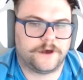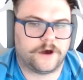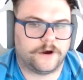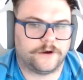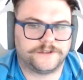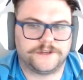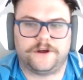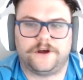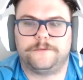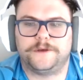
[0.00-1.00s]
are
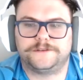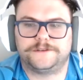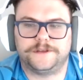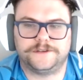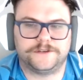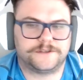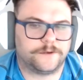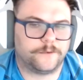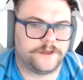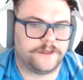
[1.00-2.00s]
synonymous. It's just
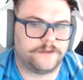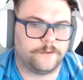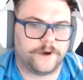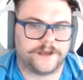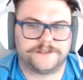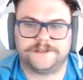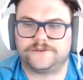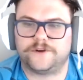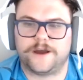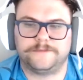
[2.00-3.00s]
the way that the West
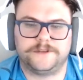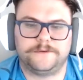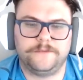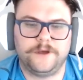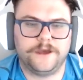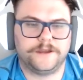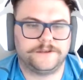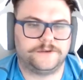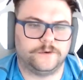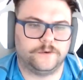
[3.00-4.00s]
describes them
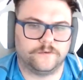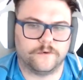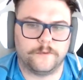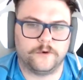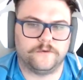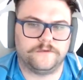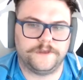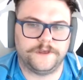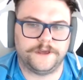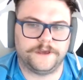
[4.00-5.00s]
to remove
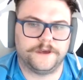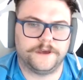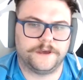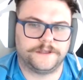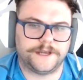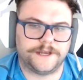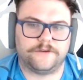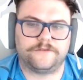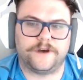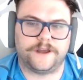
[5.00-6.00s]
the
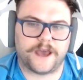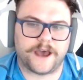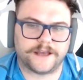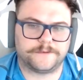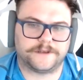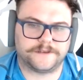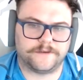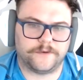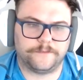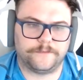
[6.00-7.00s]
terrifying aspects of
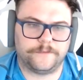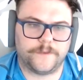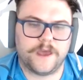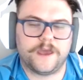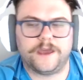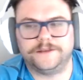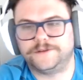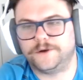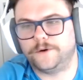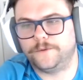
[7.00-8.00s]
them. And mm-hmm.
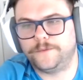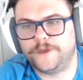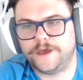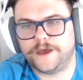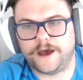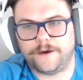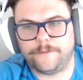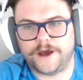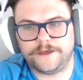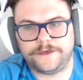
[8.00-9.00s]
so
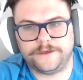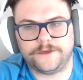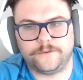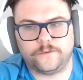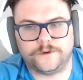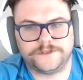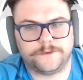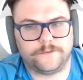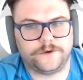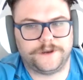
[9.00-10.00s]
um, I think that when
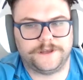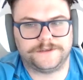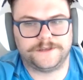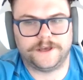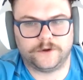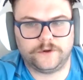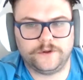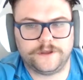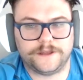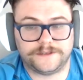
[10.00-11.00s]
someone is
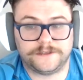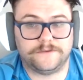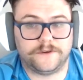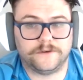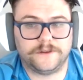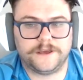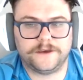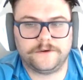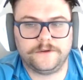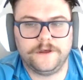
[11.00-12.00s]
ill and severely
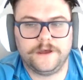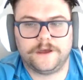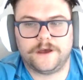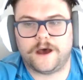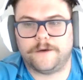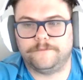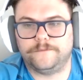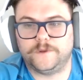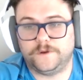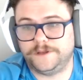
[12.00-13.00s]
ill, um,
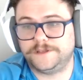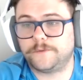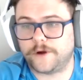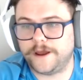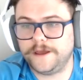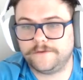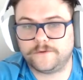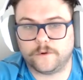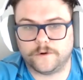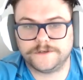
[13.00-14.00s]
you need to pray, of
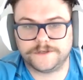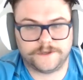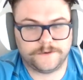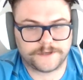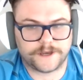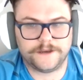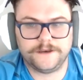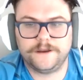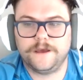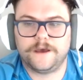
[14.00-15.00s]
course, like you said,
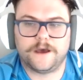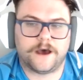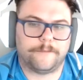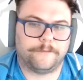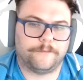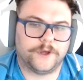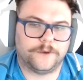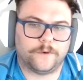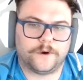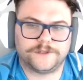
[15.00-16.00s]
um, but
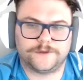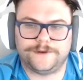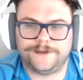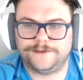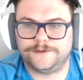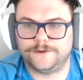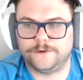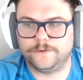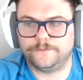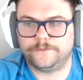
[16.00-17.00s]
you also need
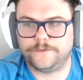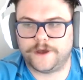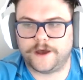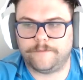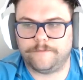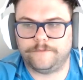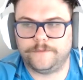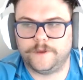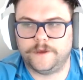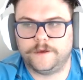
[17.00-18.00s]
to um,
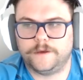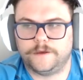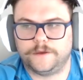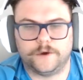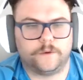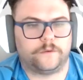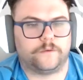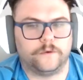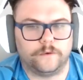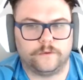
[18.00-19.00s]
go
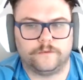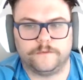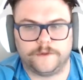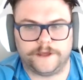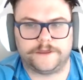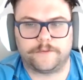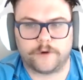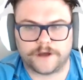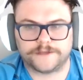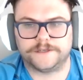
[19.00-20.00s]
through like the
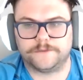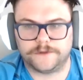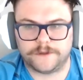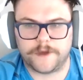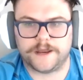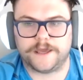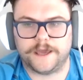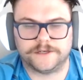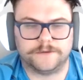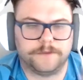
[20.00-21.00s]
process with the
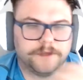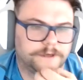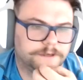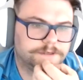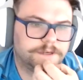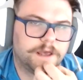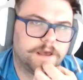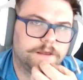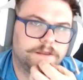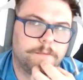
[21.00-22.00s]
medication because
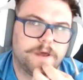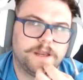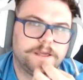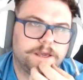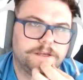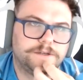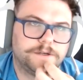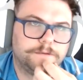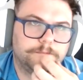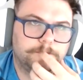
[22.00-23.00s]
the
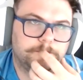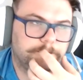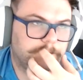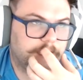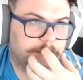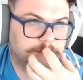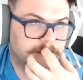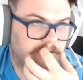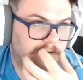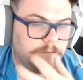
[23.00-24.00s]
medication, I would
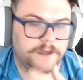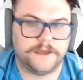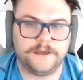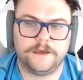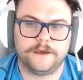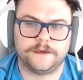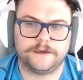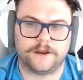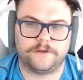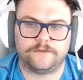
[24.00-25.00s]
say for me,
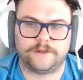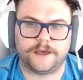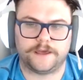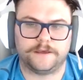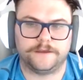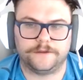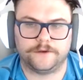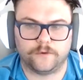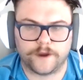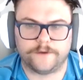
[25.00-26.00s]
kind of like
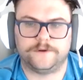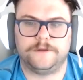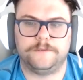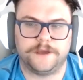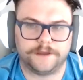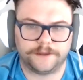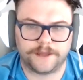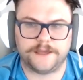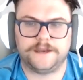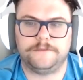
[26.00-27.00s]
grounded me, it
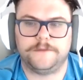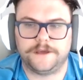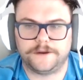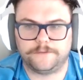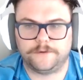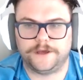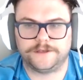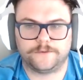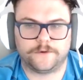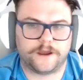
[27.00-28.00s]
landed me in a
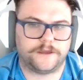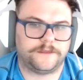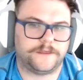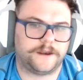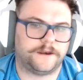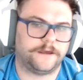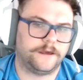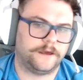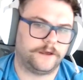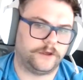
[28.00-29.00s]
place where I could then
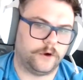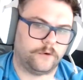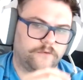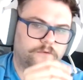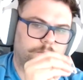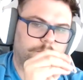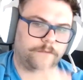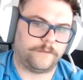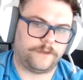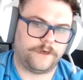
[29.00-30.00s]
go from
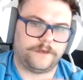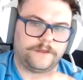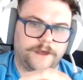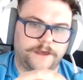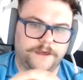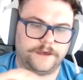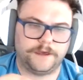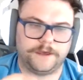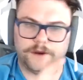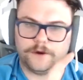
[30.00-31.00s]
the, like
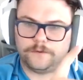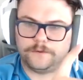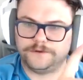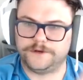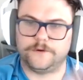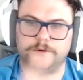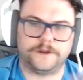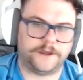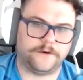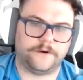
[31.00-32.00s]
you know zero to
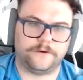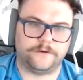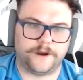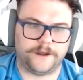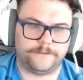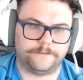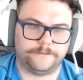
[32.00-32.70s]
hero, right?